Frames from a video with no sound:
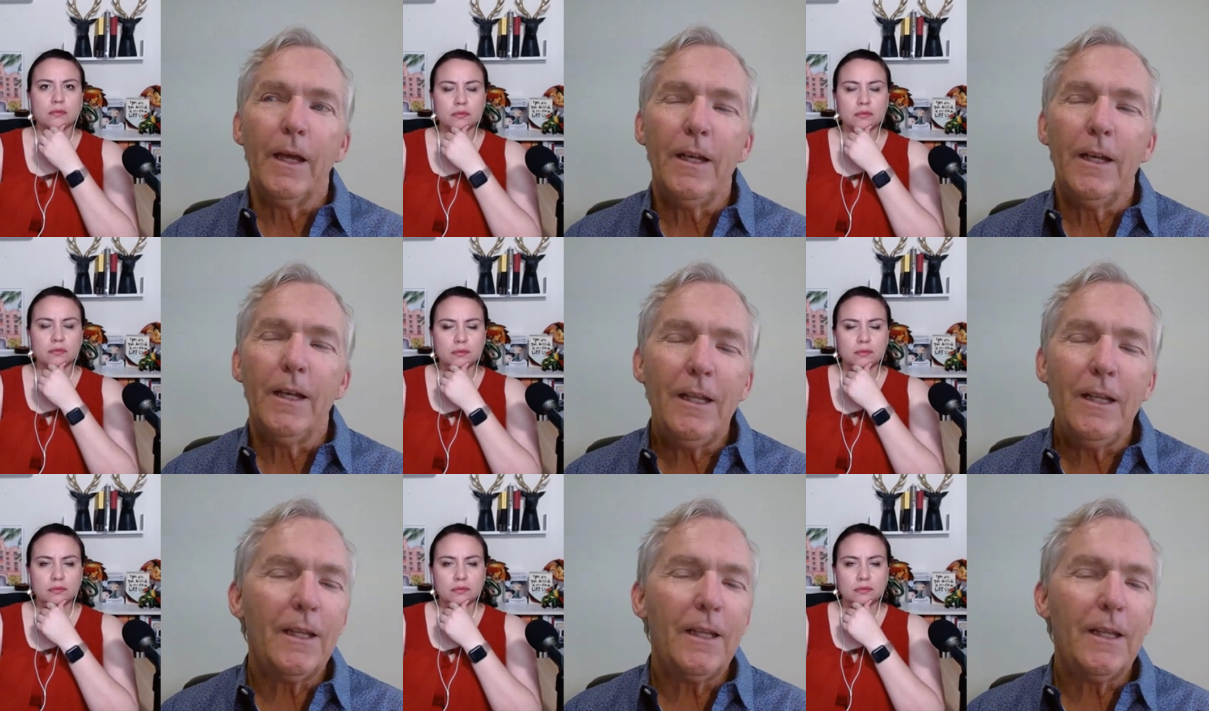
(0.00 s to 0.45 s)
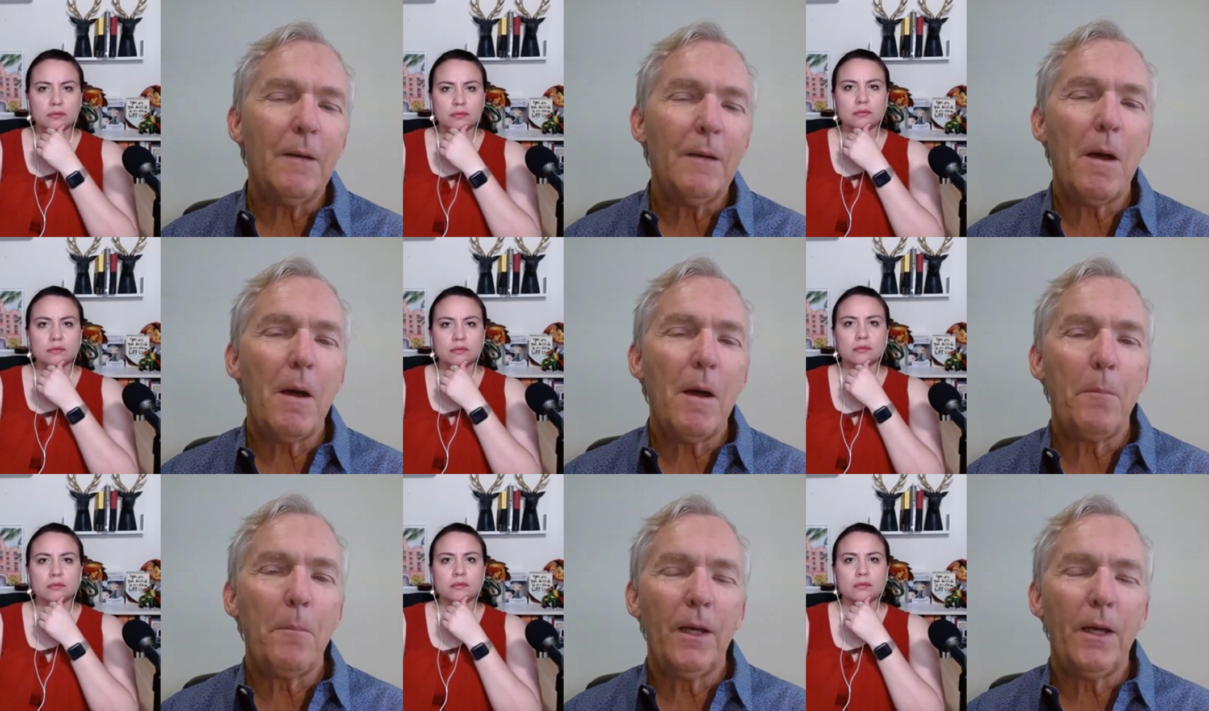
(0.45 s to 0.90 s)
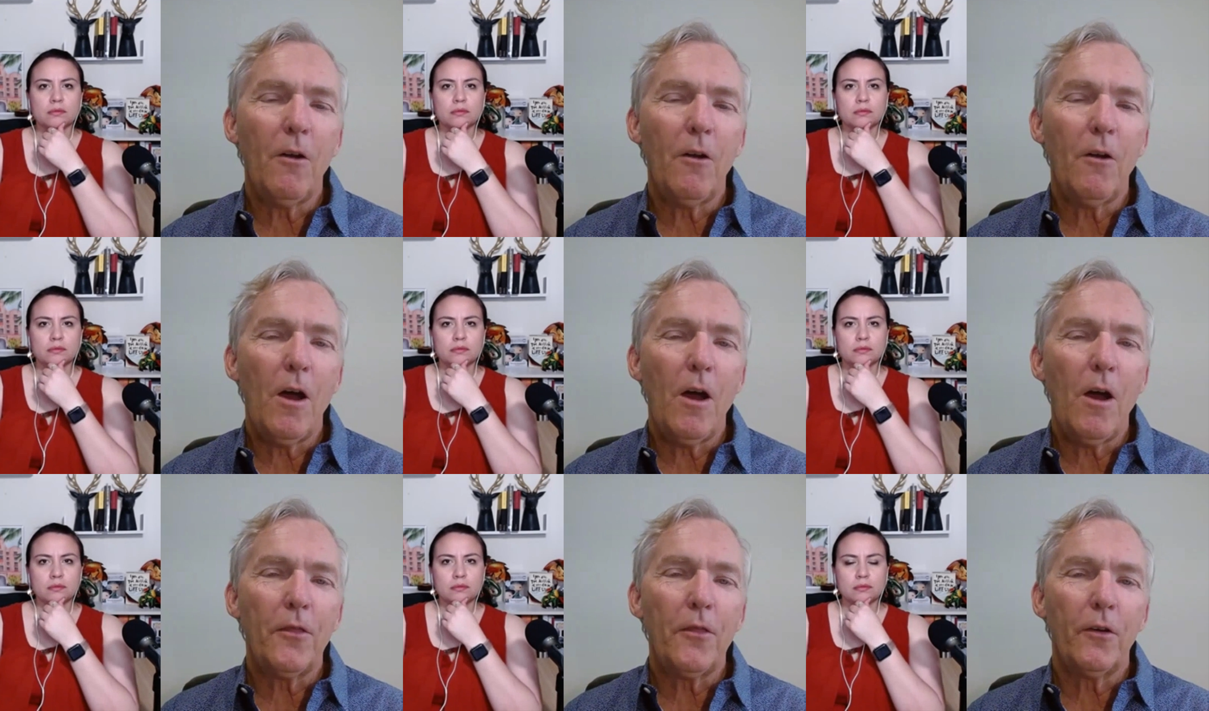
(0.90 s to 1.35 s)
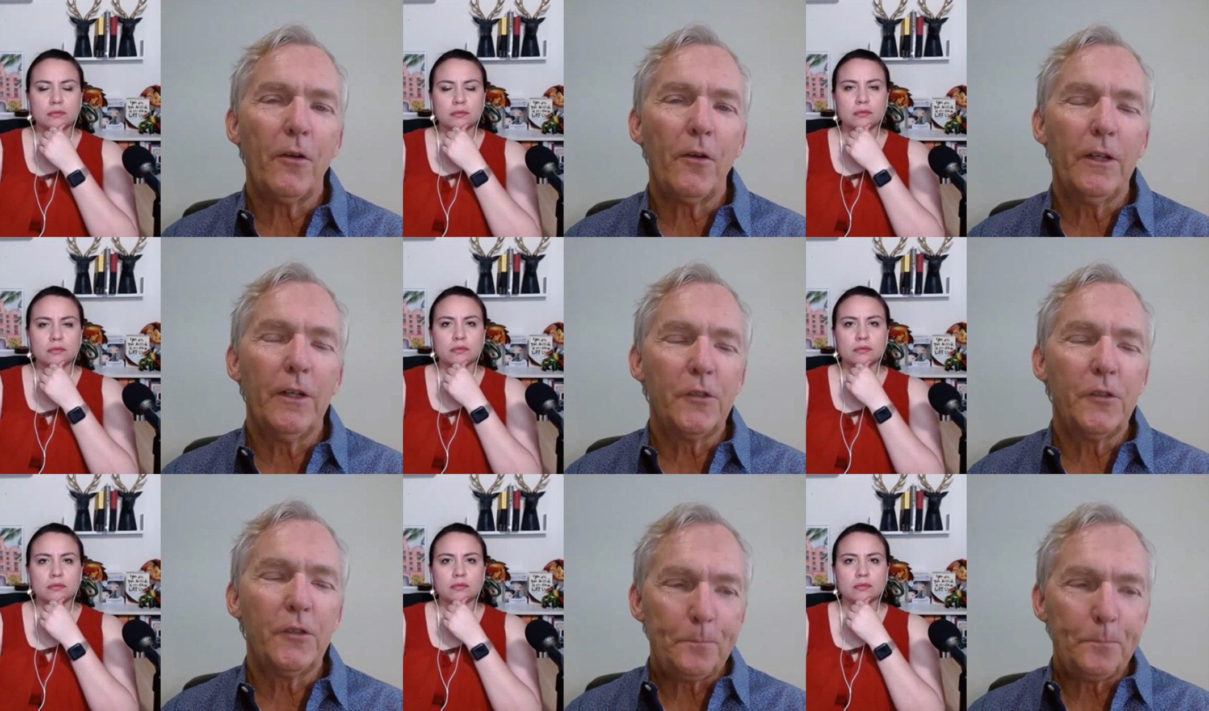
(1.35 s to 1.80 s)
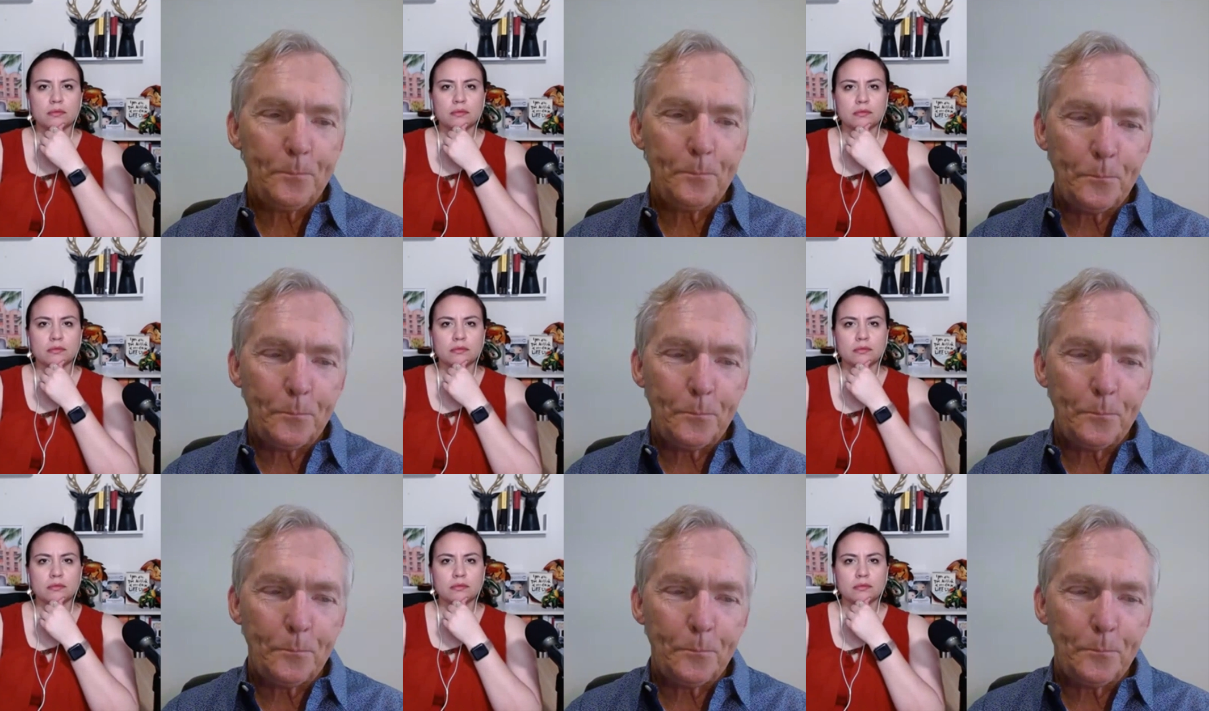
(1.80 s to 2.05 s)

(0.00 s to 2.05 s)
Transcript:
Speaker 1: a neat thing about being an author is